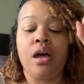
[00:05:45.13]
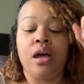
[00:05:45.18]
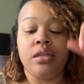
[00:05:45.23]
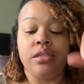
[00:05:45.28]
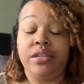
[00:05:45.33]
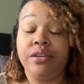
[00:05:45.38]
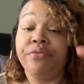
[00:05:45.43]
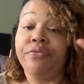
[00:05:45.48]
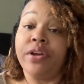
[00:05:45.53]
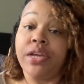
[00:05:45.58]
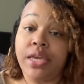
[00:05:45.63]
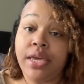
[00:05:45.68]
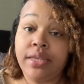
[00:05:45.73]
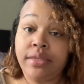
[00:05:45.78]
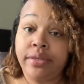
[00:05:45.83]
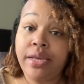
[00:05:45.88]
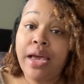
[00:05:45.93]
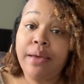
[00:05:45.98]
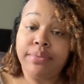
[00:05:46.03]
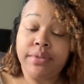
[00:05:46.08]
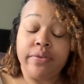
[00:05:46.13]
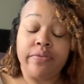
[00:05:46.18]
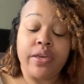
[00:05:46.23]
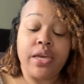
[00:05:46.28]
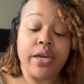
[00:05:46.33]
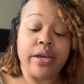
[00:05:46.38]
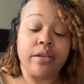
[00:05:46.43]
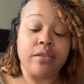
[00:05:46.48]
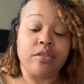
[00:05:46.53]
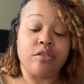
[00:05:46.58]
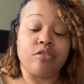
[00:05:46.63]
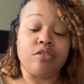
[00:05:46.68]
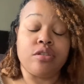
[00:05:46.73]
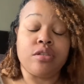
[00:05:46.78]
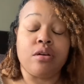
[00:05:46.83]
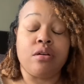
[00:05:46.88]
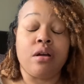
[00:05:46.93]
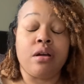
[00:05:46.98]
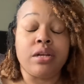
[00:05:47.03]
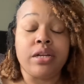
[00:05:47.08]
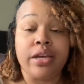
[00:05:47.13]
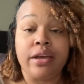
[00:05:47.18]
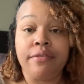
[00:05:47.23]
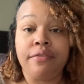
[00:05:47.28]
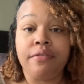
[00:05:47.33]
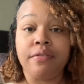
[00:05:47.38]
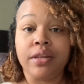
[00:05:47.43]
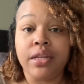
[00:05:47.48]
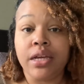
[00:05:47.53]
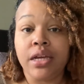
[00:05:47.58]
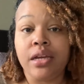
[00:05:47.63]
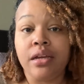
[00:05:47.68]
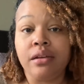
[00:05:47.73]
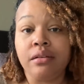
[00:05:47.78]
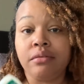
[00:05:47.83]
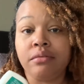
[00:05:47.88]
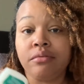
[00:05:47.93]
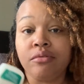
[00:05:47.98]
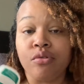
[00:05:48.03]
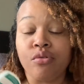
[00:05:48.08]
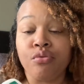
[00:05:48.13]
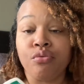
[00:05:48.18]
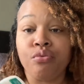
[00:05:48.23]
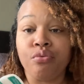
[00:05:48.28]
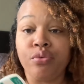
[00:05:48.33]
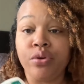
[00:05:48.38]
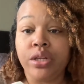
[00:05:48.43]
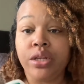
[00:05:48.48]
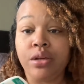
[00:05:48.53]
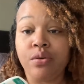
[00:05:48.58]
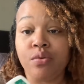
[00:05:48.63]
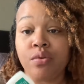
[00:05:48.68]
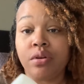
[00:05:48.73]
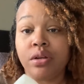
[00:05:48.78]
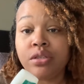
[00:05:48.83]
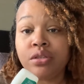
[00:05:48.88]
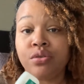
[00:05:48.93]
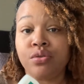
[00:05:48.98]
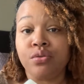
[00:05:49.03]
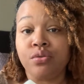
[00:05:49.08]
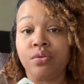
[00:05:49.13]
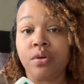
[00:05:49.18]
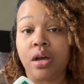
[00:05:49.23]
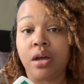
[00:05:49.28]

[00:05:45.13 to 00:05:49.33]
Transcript: different types of cancer. So I definitely really want to,